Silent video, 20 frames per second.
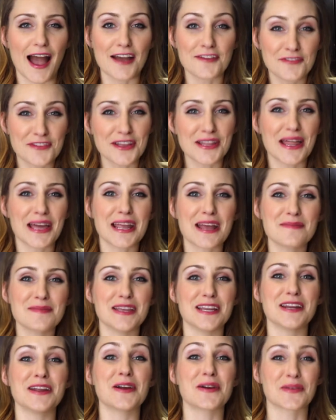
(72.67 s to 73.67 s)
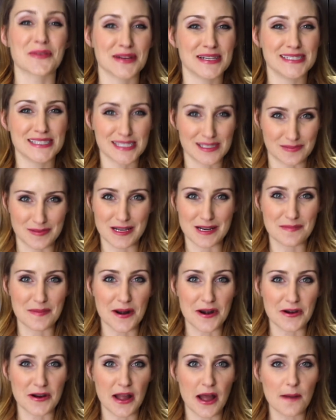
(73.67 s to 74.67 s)
I feel like I'm eating a Reese's peanut
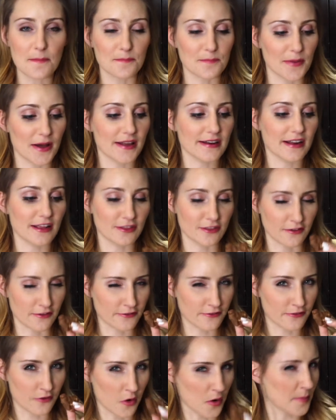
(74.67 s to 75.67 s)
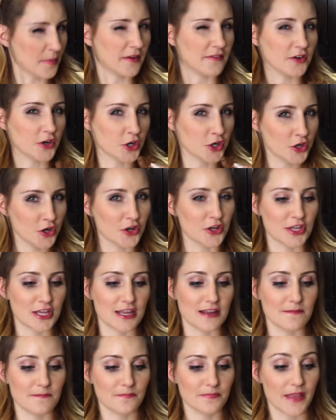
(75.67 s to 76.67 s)
butter cup, but in the form of a
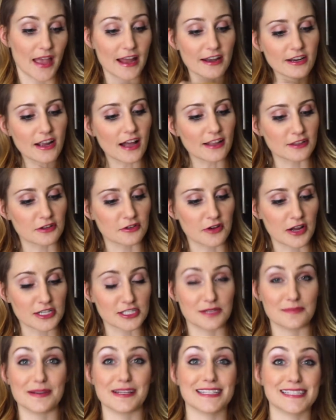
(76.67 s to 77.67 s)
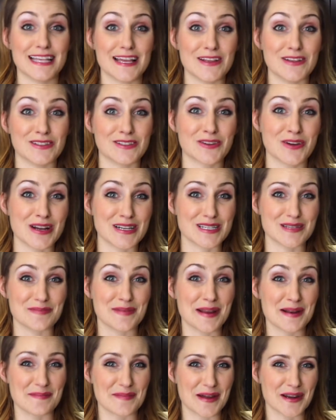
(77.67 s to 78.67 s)
cookie. And you got the crunchy because I use crunchy
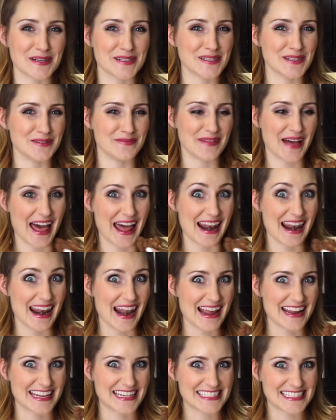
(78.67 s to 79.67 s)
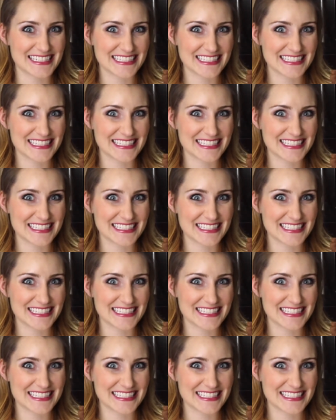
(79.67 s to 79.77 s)
peanut butter too. I like it.